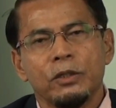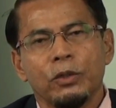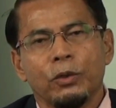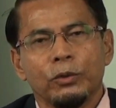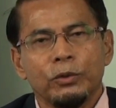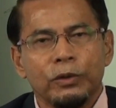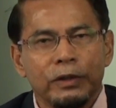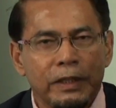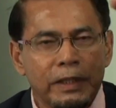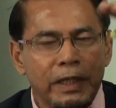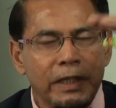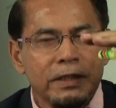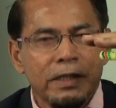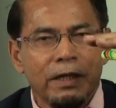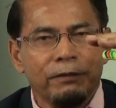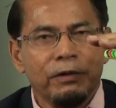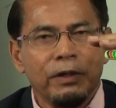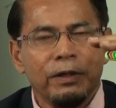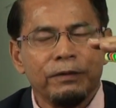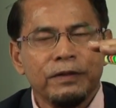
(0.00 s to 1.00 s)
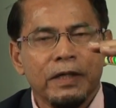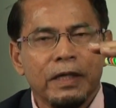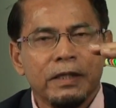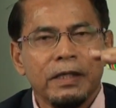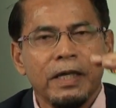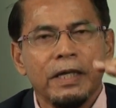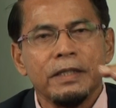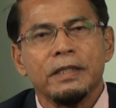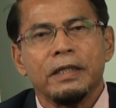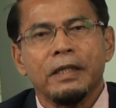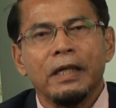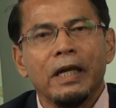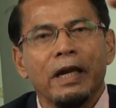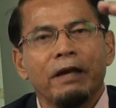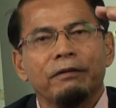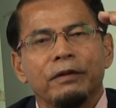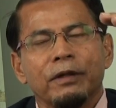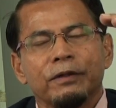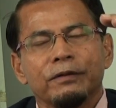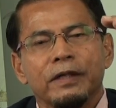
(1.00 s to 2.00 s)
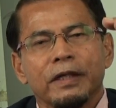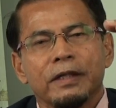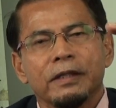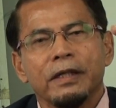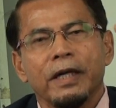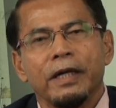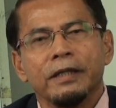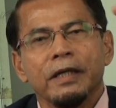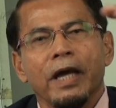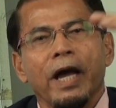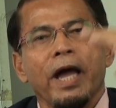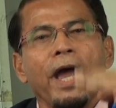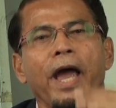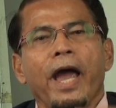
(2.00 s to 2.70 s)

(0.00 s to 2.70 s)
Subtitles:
you go to the next level of success, the next level of success,